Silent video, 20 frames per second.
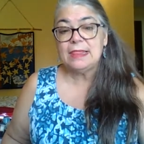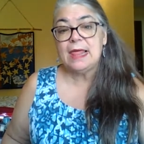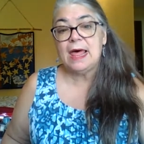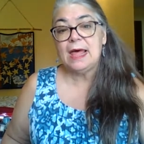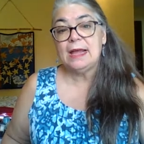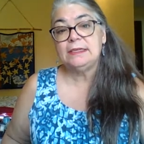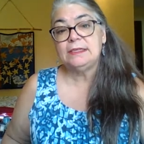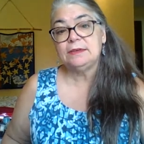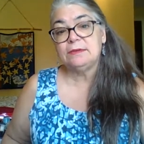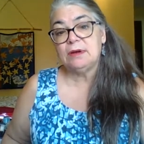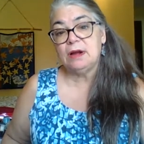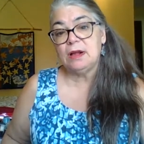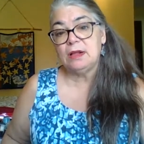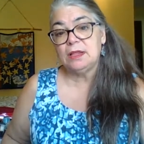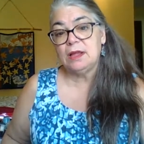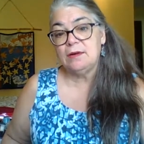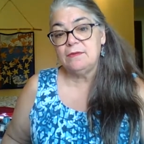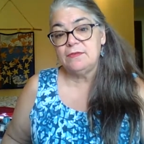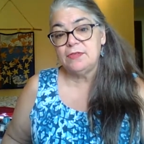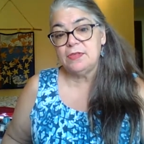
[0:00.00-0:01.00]
plot
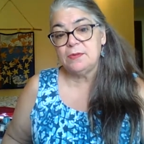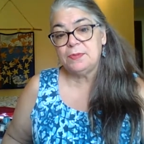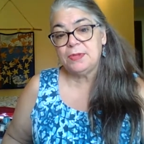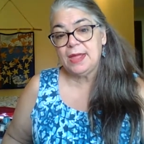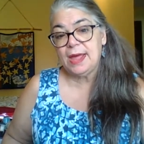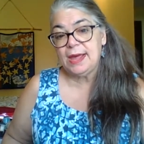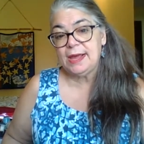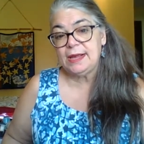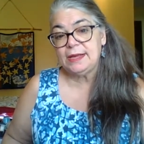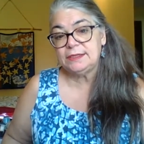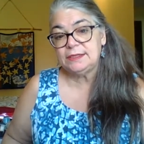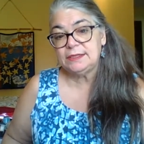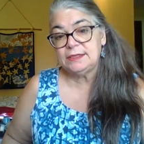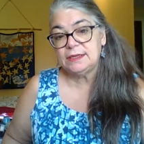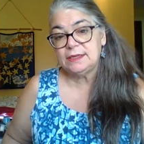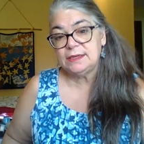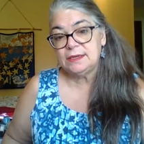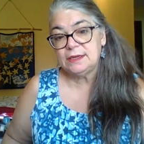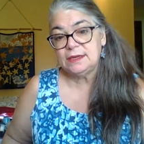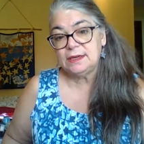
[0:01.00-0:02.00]
lines are all over the
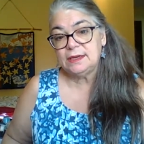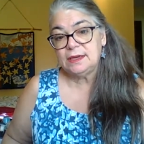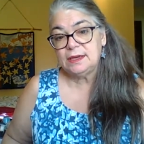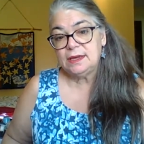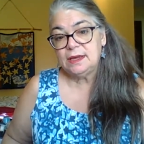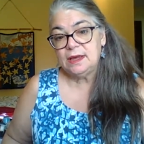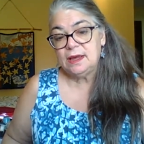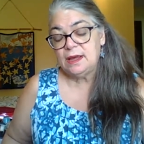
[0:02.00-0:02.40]
place.